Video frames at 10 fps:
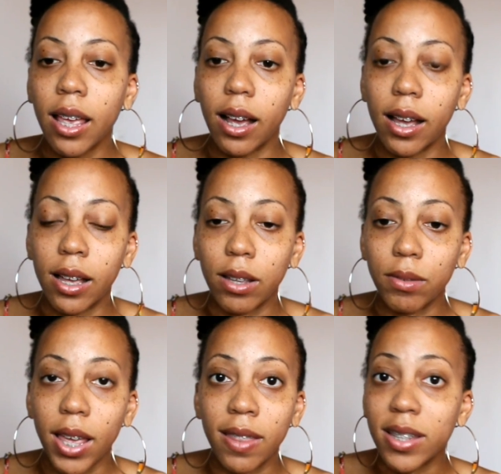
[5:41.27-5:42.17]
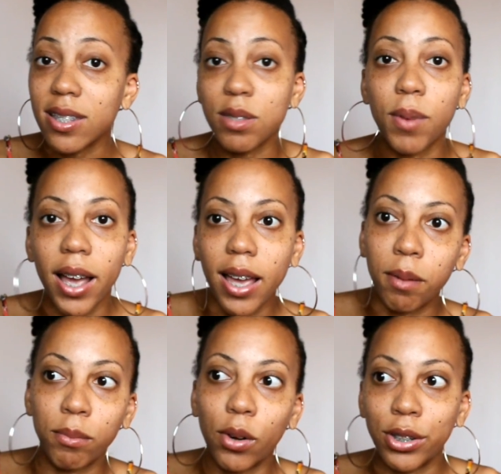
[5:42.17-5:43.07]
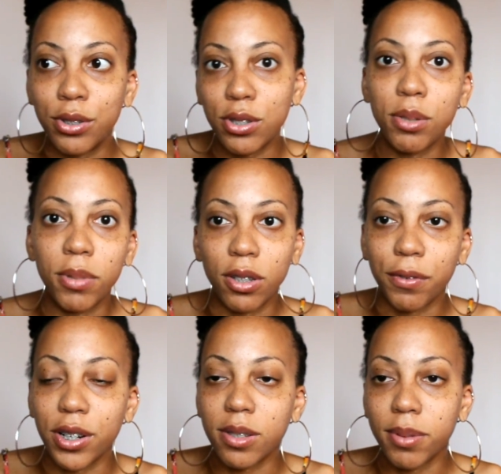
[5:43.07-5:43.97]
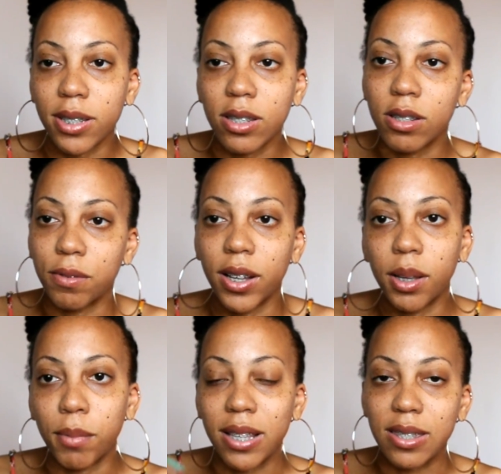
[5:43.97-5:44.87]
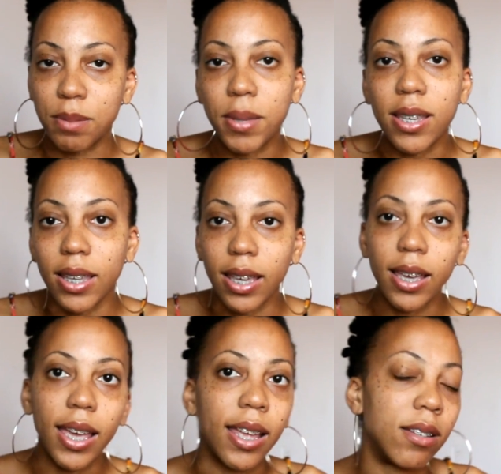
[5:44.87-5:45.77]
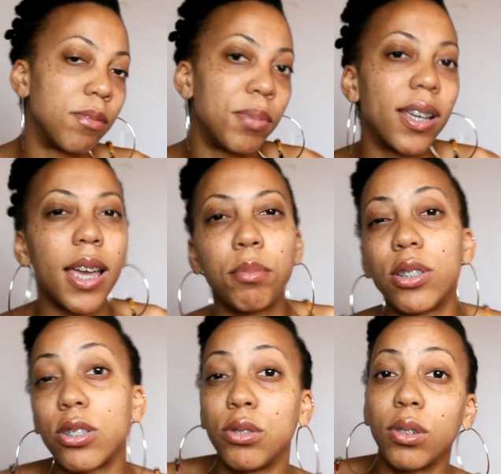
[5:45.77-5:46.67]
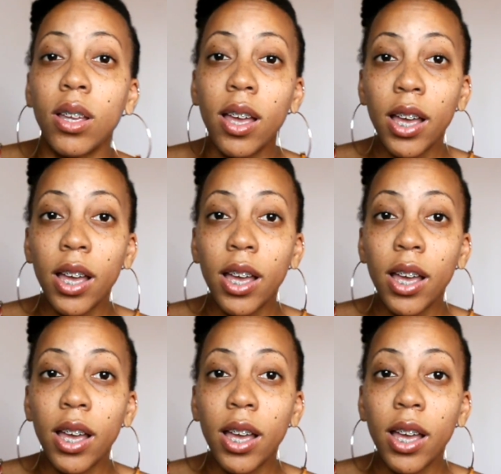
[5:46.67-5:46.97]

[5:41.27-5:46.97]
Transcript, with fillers: uh, and this is why I'm on YouTube in the first place to develop my speaking and being able to